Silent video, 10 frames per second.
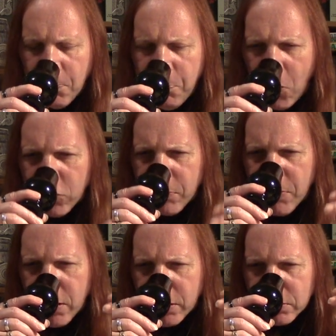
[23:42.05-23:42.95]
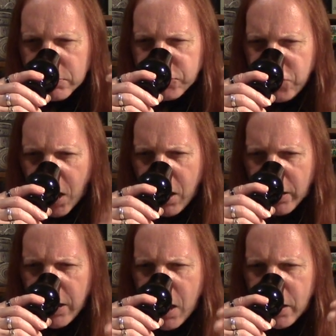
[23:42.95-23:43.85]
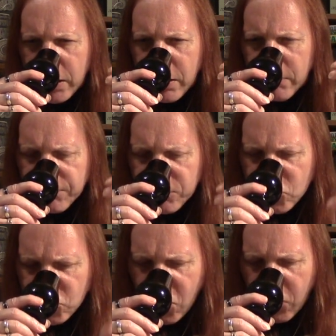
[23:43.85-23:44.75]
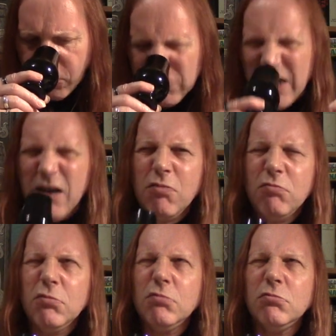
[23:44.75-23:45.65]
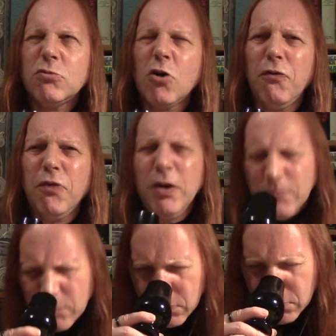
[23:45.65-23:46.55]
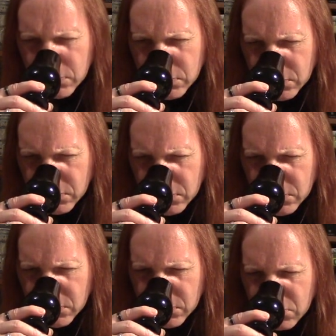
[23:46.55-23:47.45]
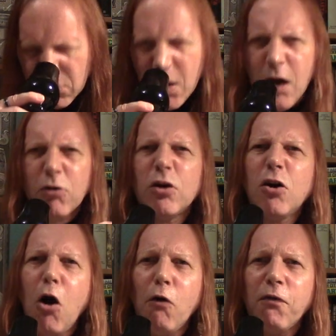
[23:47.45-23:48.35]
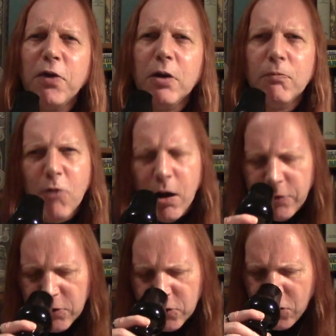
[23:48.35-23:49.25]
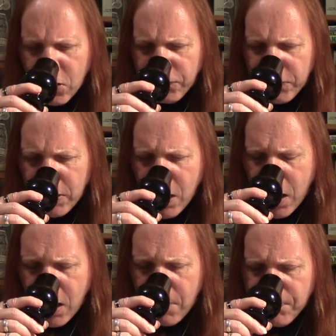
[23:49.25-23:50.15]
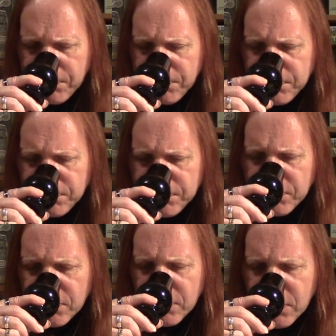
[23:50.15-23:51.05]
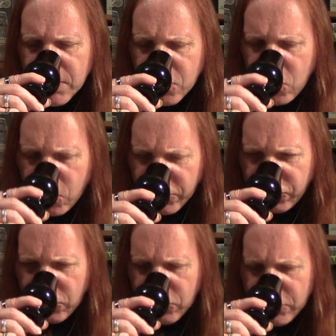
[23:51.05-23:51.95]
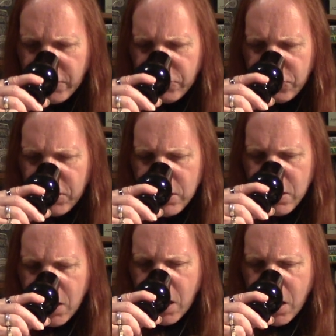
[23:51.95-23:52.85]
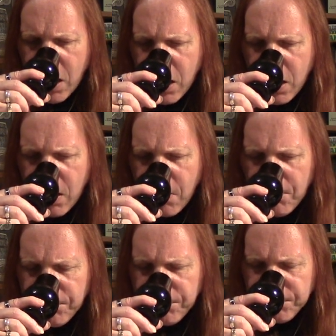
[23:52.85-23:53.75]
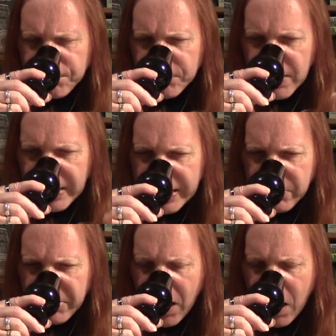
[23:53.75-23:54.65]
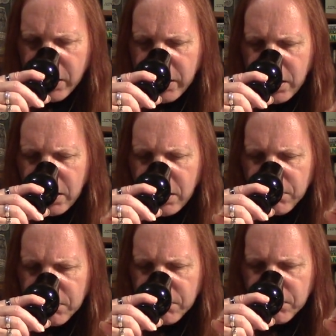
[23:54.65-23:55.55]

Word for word: Bog myrtle, dark honey, to no, mm, toffee? No, coffee rather than toffee. Um, quite sawdusty, um, a little bit of honey,